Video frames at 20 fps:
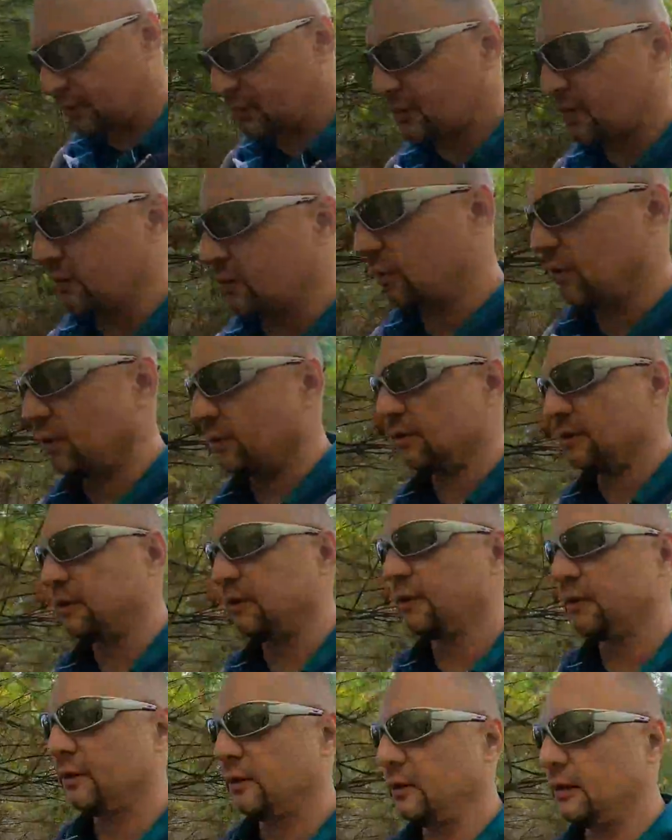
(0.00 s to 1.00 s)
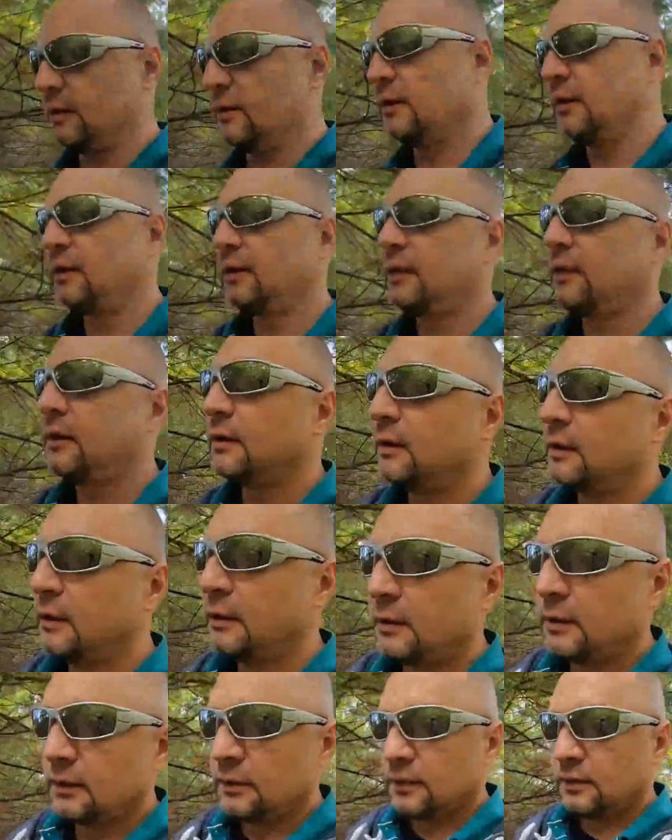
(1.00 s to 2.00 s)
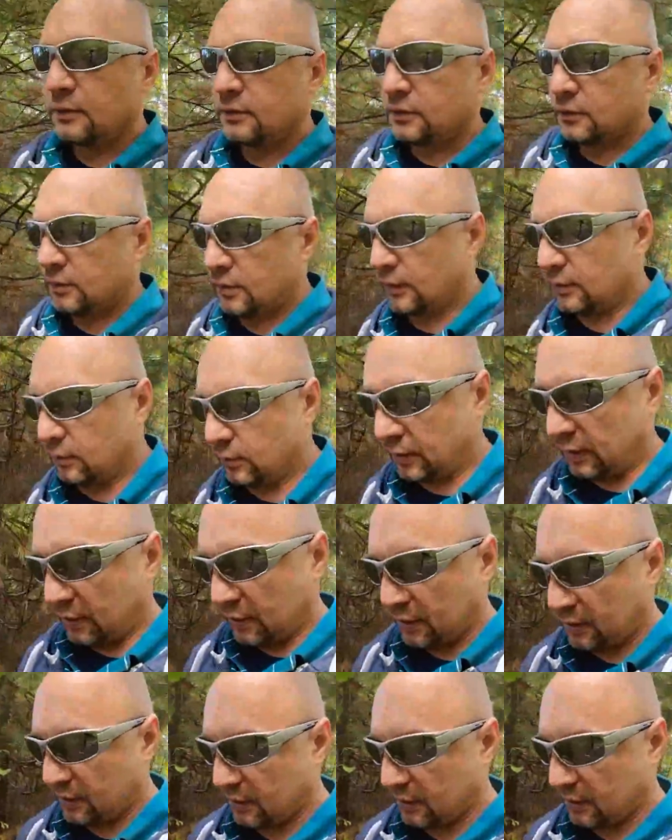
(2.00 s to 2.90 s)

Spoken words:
see the water here. So anyway,